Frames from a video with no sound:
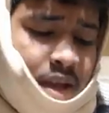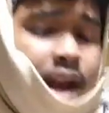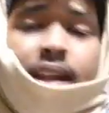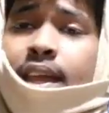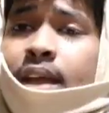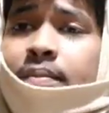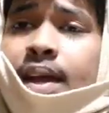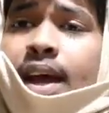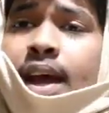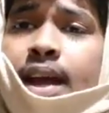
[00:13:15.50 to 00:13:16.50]
atm
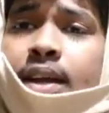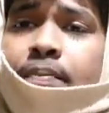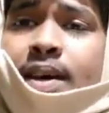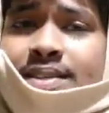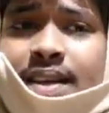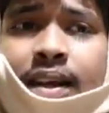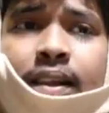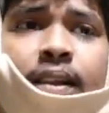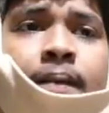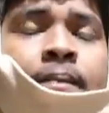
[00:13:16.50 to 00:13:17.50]
and
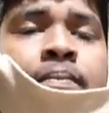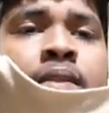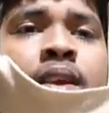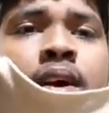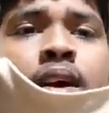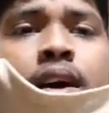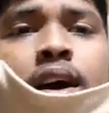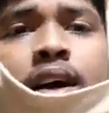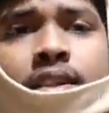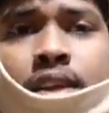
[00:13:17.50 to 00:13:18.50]
Pascal
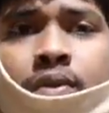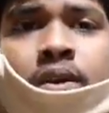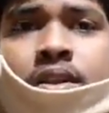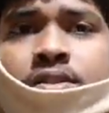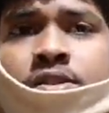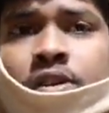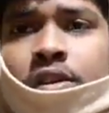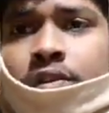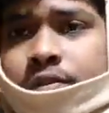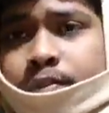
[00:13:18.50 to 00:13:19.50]
are the units
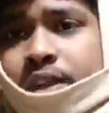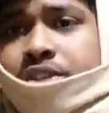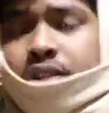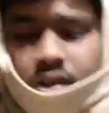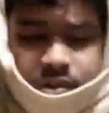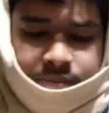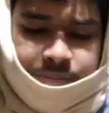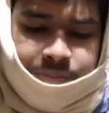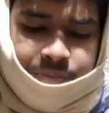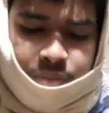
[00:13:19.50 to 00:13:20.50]
of pressure.
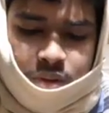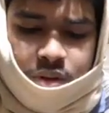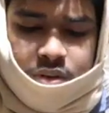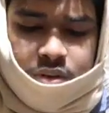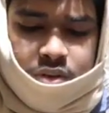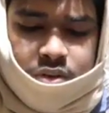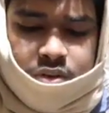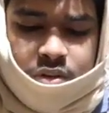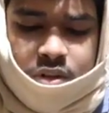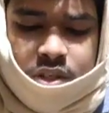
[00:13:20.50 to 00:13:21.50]

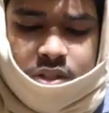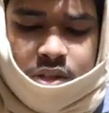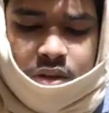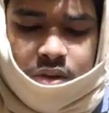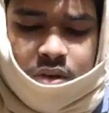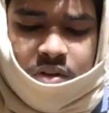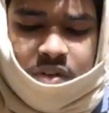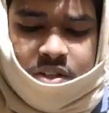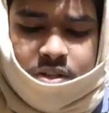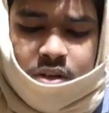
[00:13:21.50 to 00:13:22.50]
So it is a
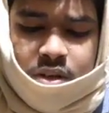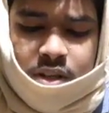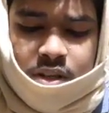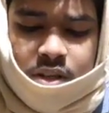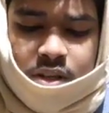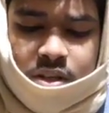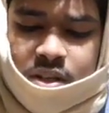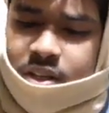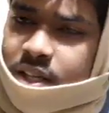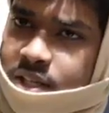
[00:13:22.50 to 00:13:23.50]
conversion
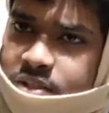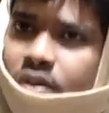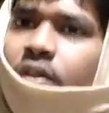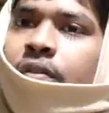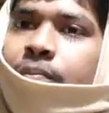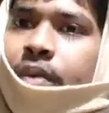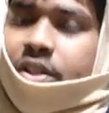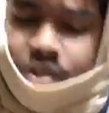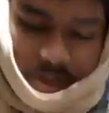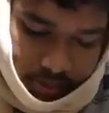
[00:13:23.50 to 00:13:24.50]
in case of
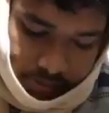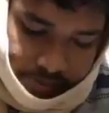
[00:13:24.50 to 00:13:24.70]
pressure.